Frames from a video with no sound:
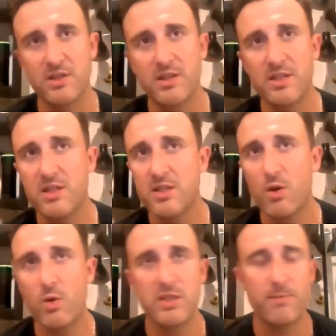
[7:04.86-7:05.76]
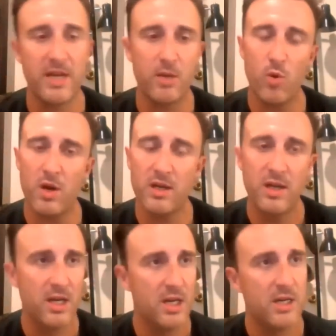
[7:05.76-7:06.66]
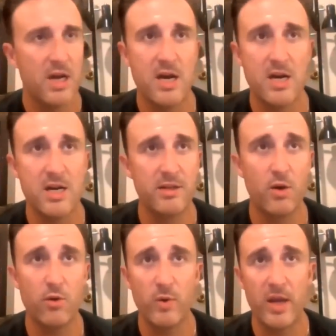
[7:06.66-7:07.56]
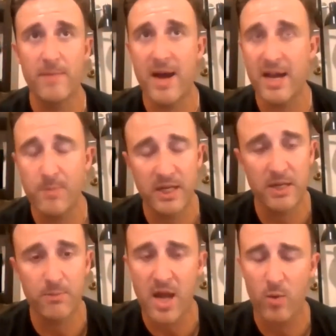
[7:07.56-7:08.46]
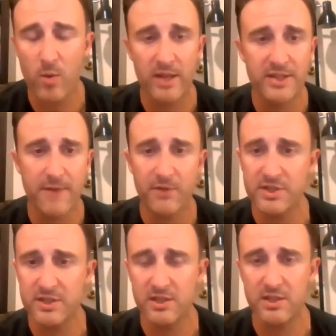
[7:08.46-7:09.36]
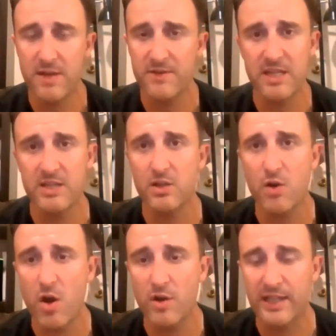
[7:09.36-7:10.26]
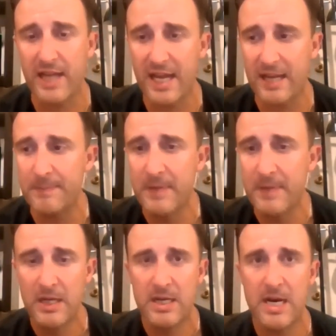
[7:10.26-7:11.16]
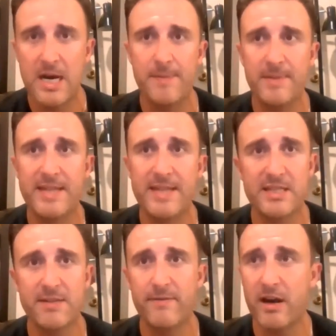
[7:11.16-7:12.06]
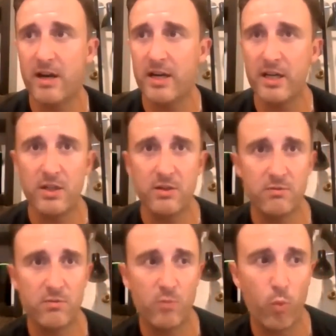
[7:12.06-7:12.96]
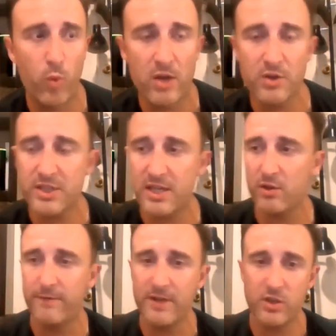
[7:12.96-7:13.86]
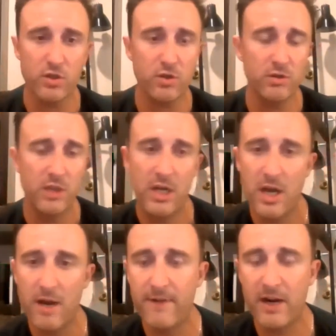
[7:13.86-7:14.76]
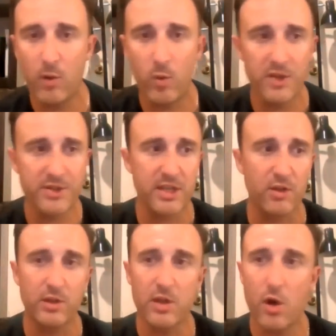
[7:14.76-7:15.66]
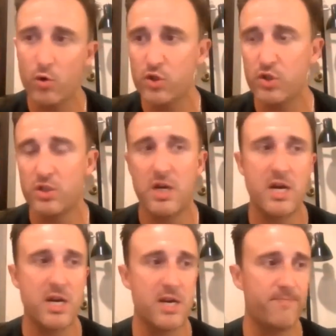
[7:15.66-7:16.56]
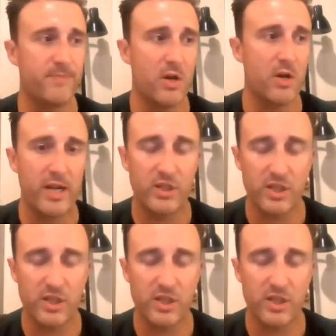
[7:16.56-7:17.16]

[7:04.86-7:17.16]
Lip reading: and this is always a big one. In my opinion, probably one of the toughest things to call in the game. It takes a very well-skilled official, a very well-skilled coach, and